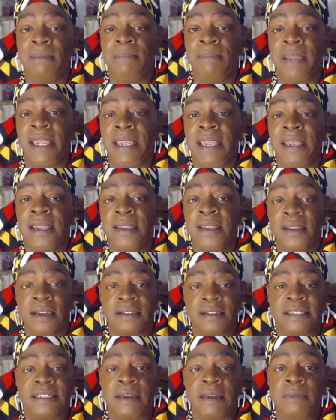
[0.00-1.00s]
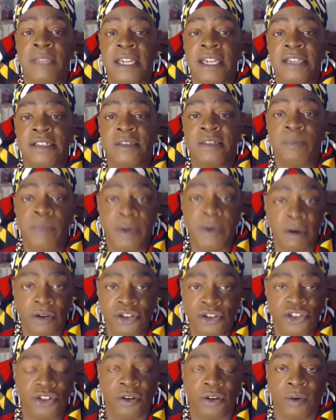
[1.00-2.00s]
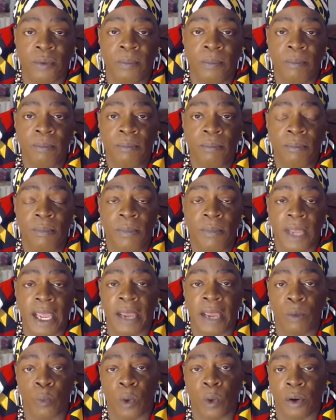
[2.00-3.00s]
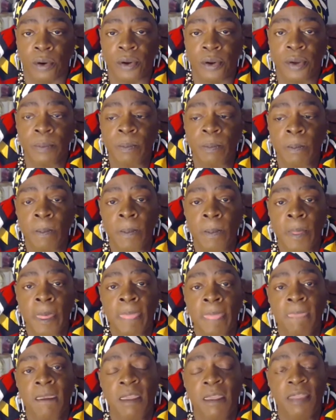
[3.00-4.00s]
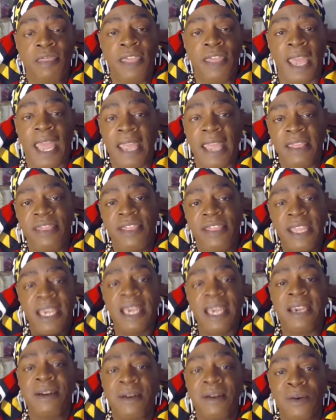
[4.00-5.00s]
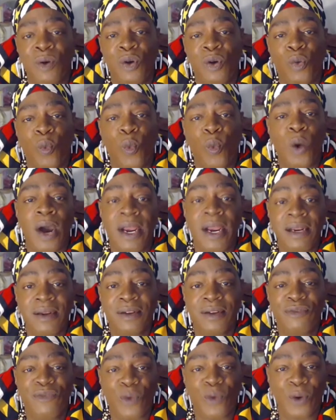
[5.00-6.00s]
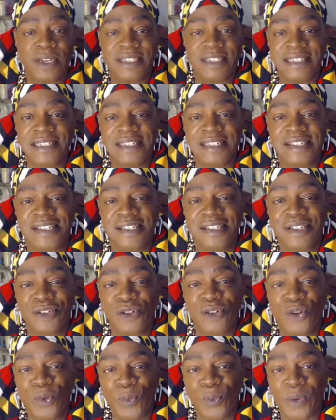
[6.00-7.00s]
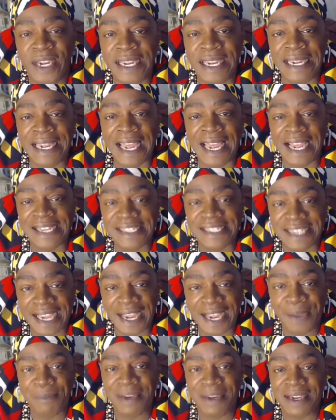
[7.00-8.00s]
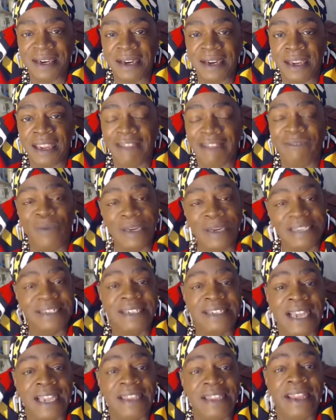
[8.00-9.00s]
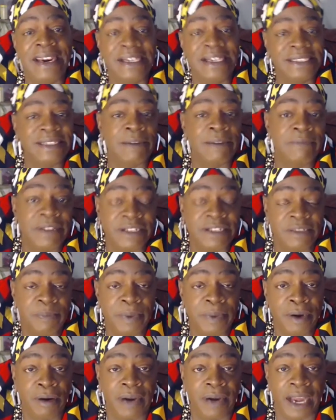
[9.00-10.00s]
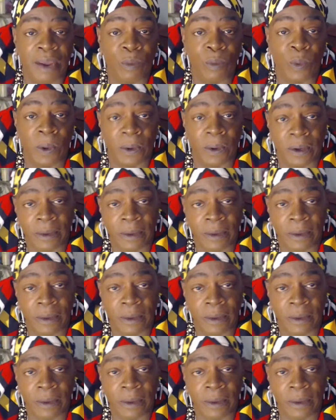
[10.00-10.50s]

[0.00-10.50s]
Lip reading: be there's something spiritual at work. Then what forces do we examine if we say that it's something spirit at work?